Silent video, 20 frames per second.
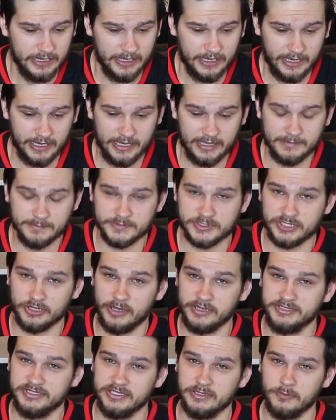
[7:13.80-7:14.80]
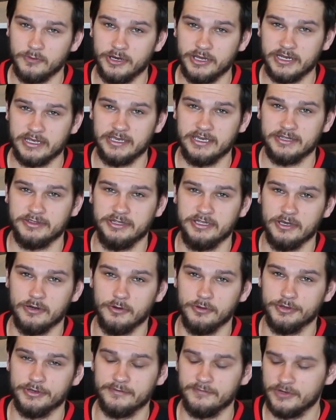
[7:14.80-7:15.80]
Um, so I did want to get the
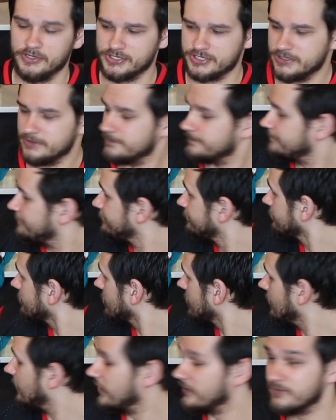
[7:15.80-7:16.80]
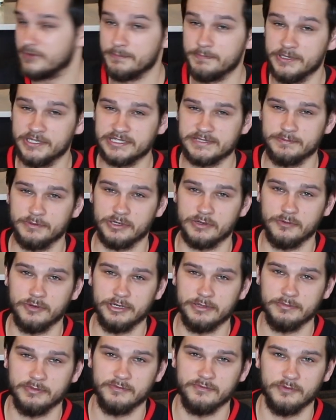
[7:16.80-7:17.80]
older version of the Pittsburgh
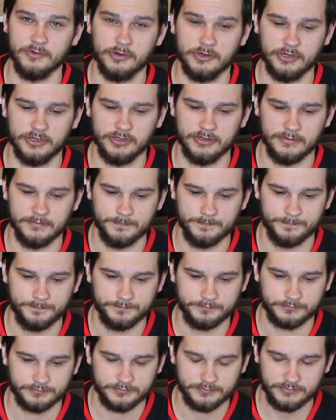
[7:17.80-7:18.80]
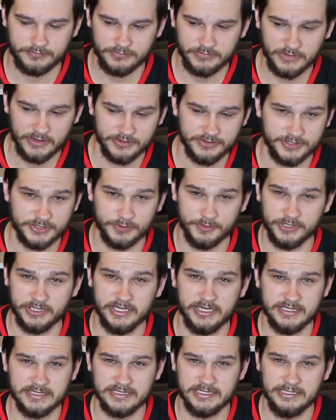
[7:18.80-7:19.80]
one before the
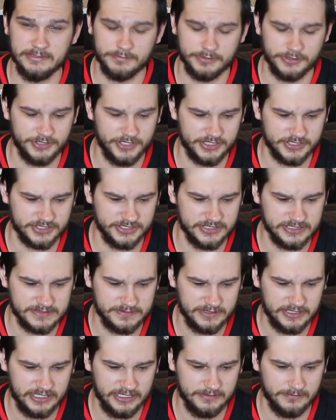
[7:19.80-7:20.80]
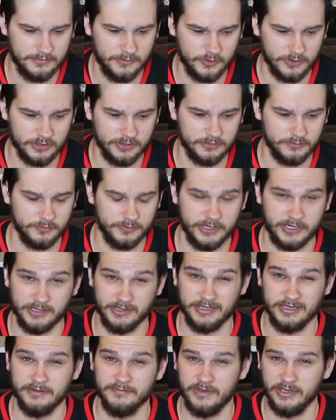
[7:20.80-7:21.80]
2018 productions became more
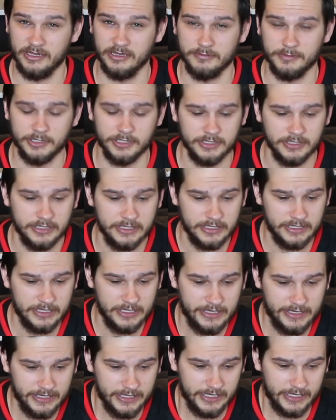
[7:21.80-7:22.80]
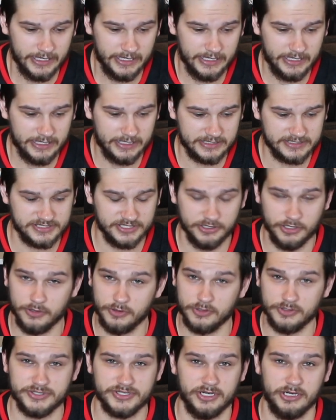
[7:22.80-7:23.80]
readily available because uh, the
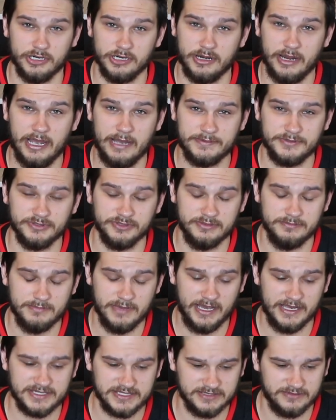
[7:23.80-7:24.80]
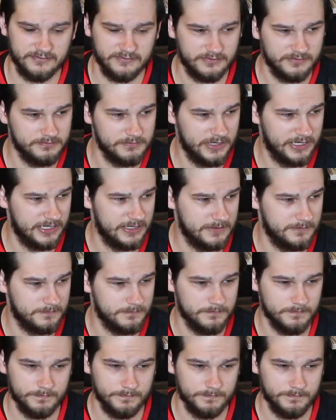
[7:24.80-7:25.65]
logos are absolutely massive. My